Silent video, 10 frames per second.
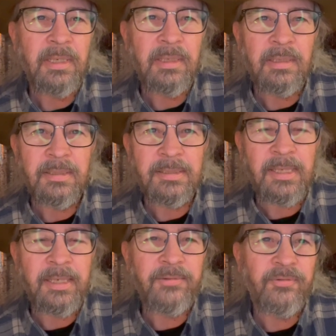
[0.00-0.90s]
his
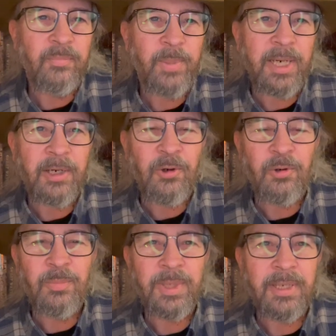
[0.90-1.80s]
life back
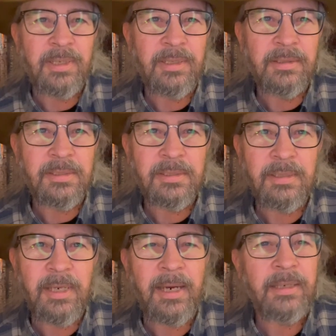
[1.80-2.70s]
home that is
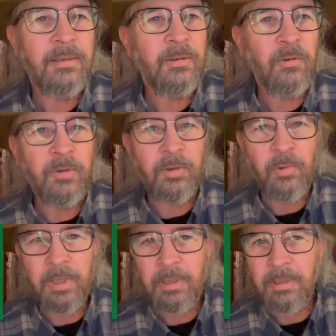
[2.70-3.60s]
not going
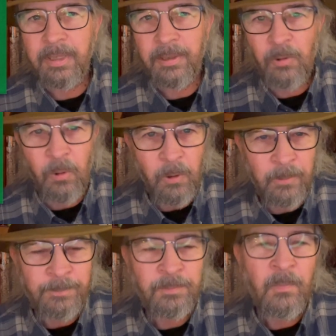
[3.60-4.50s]
well at
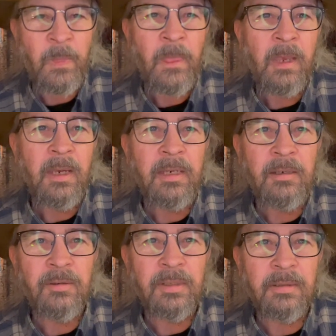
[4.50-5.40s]
all. And
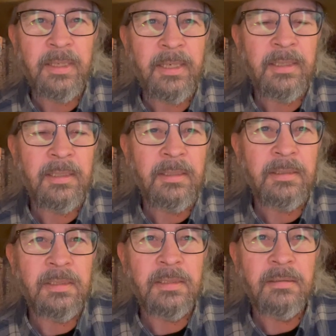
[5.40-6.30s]
here in the land, he
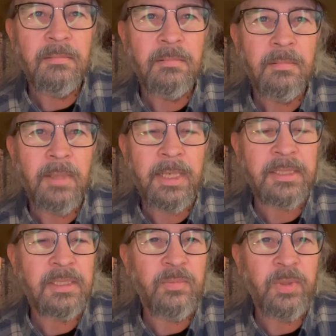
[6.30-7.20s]
is
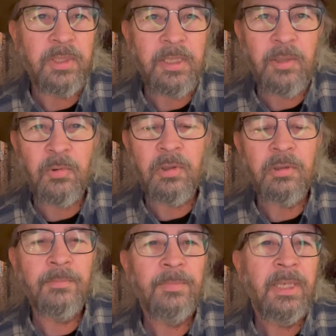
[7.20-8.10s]
asked to be a
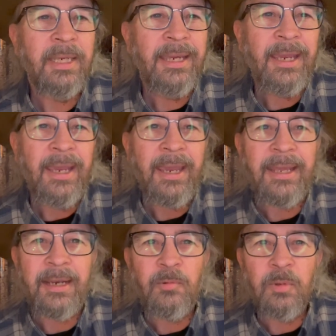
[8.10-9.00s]
hero.
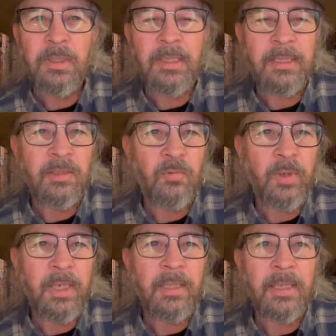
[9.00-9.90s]
And I really like the
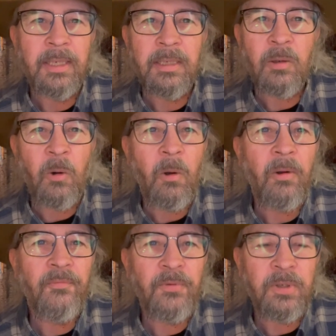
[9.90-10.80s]
way that it all
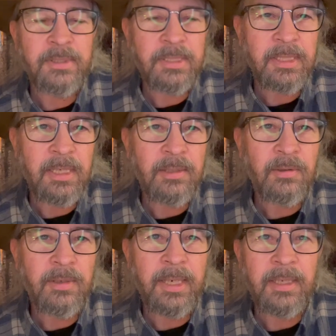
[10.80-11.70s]
falls
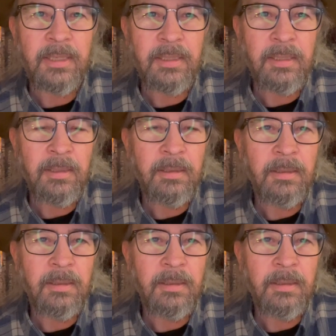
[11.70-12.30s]
together, and he